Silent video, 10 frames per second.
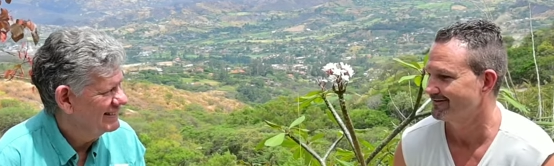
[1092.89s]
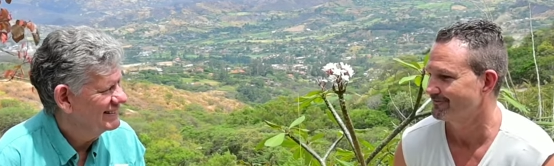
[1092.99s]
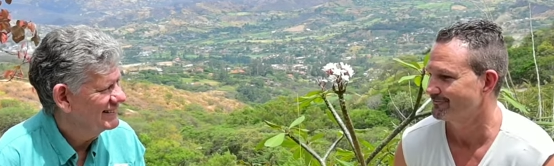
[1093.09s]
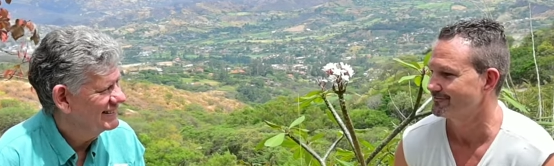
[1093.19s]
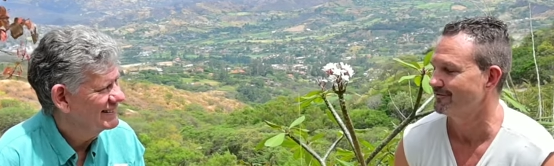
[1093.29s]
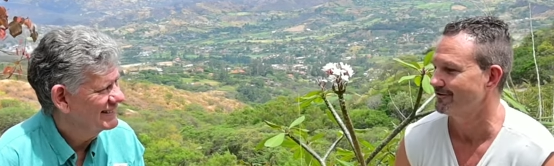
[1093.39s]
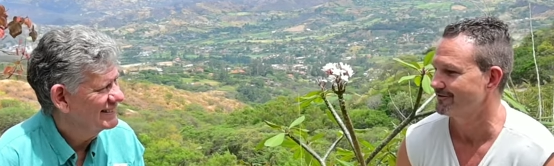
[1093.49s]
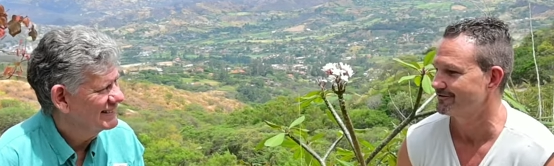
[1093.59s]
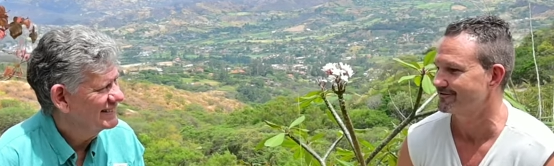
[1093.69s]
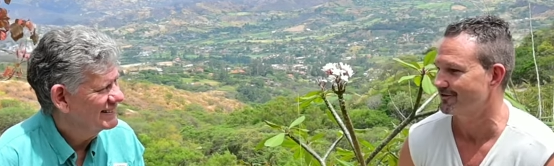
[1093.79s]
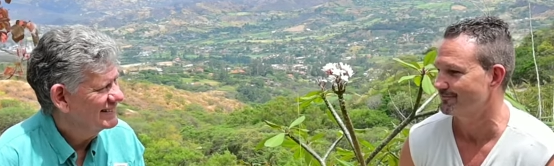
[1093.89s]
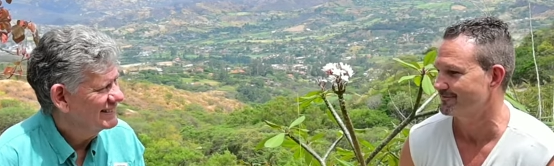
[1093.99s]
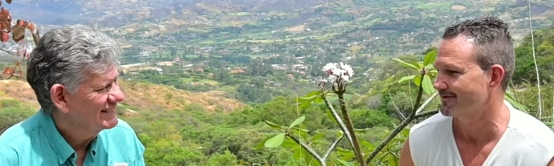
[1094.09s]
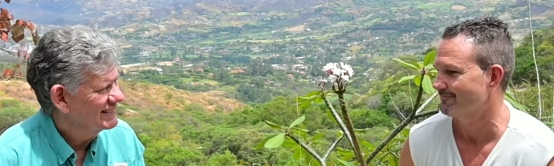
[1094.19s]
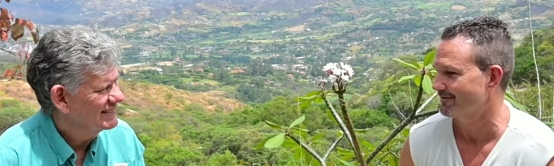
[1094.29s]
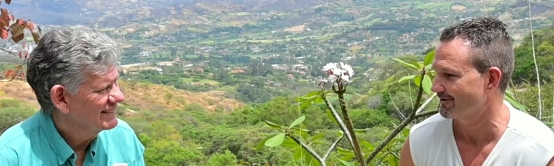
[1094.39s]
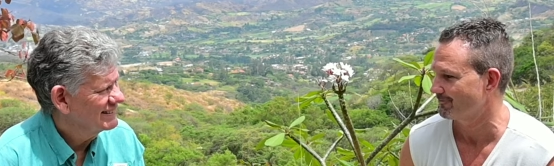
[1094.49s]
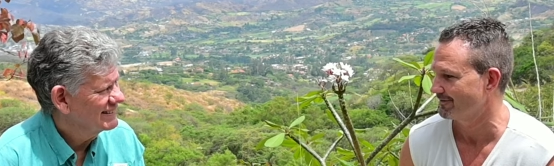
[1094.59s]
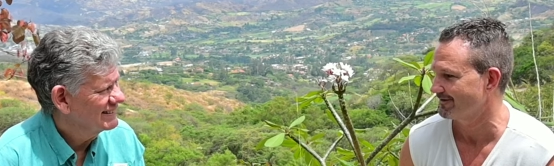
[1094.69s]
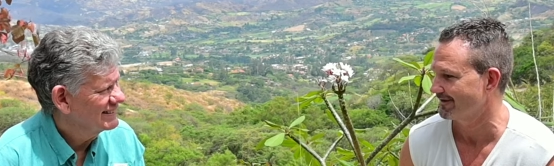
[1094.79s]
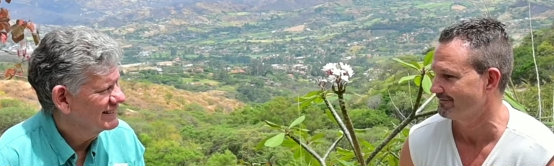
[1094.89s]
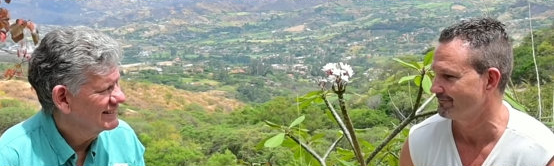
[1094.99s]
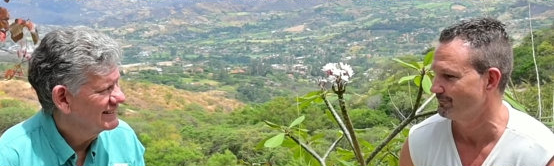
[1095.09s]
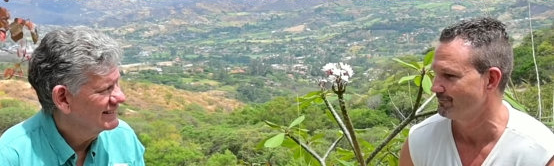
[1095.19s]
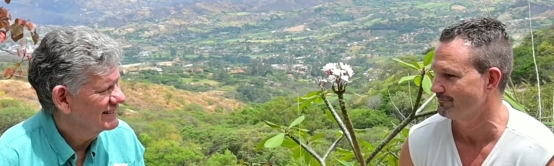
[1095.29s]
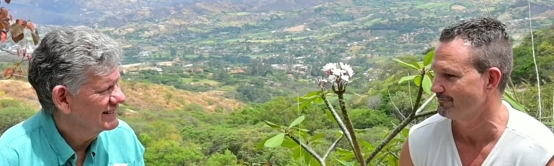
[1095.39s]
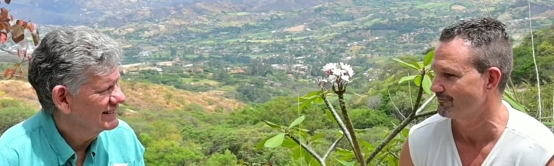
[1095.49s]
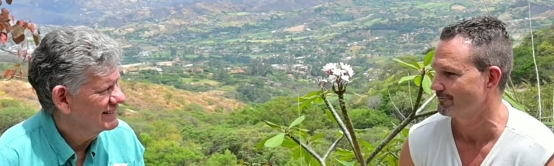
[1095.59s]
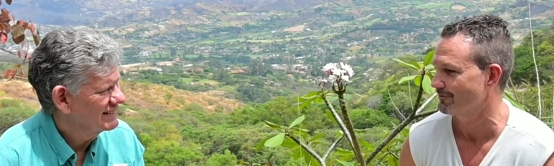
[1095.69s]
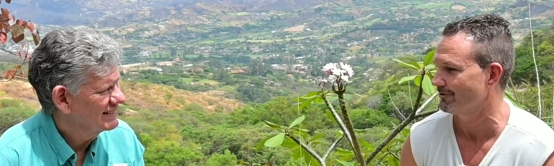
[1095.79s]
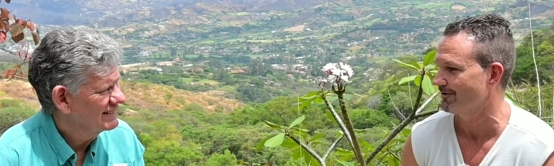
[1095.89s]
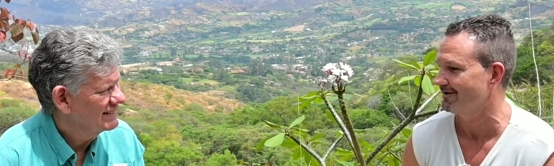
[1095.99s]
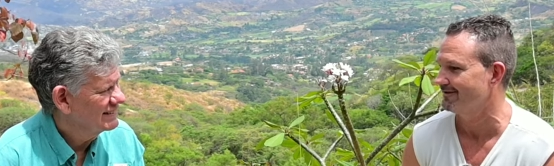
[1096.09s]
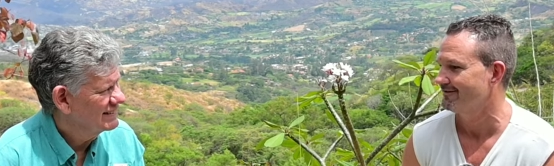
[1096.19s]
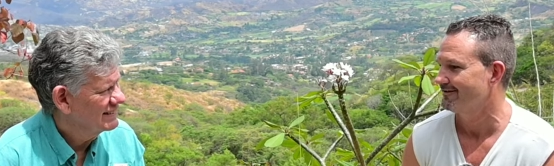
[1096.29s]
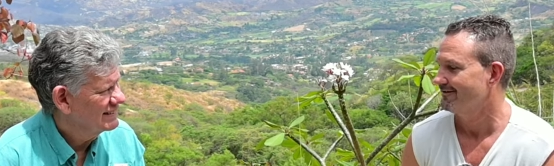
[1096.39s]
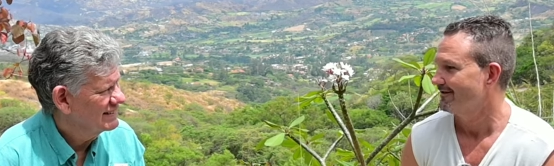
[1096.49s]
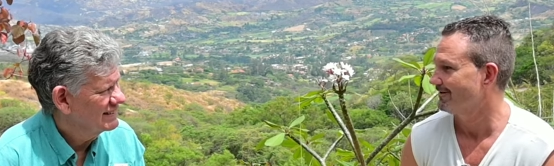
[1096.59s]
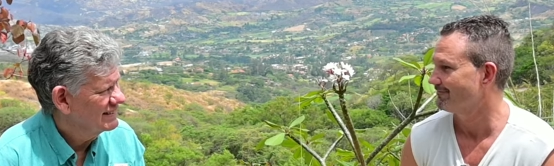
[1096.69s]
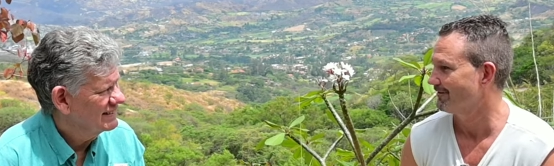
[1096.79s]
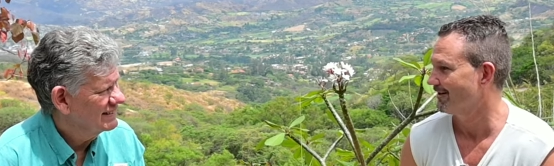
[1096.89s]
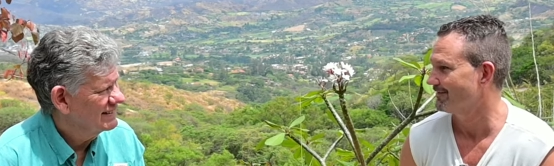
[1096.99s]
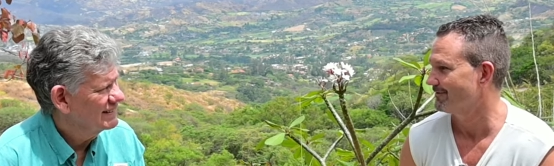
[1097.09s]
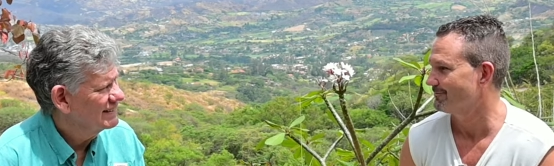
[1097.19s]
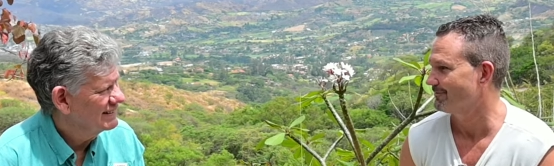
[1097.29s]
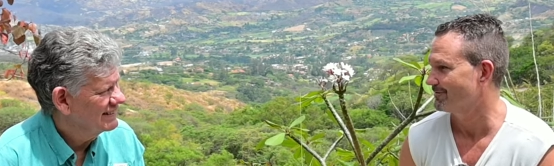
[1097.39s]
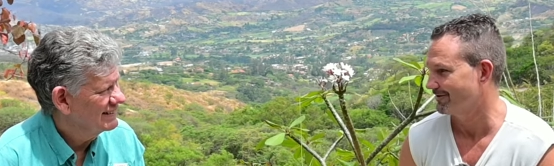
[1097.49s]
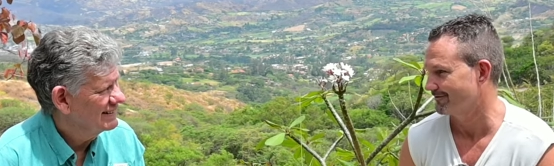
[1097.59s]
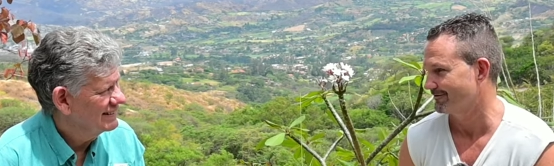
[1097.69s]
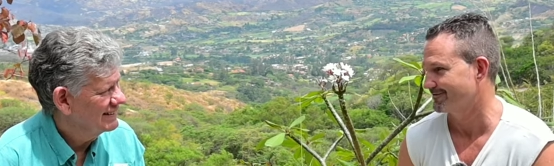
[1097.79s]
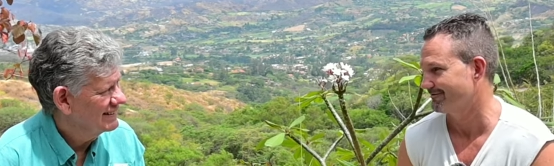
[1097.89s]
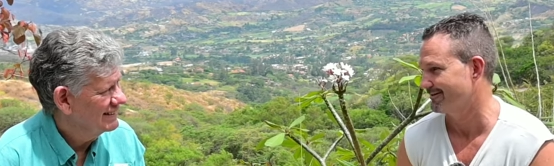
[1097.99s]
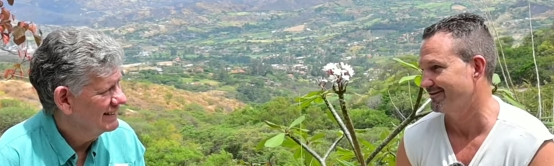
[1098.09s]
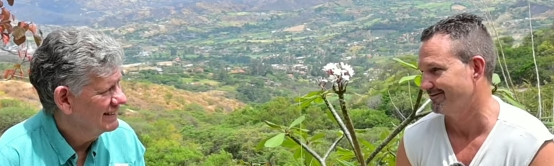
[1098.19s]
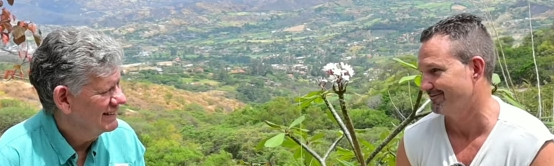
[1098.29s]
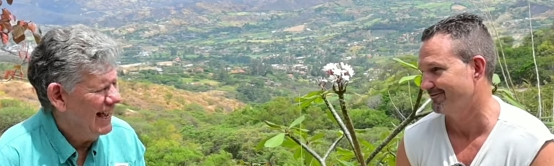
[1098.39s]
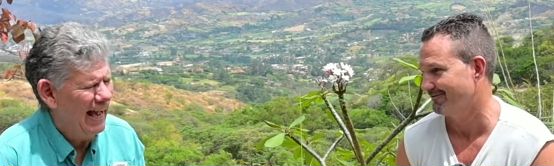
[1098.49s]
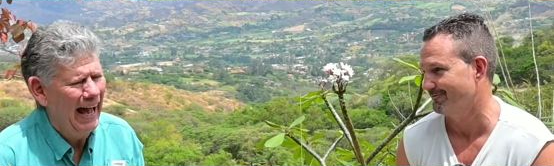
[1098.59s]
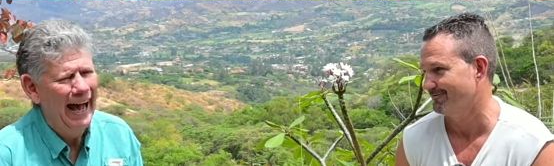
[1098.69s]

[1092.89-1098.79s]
Speaker 1: was very disturbed to come back one day from from Loja and find that my peacocks have eaten her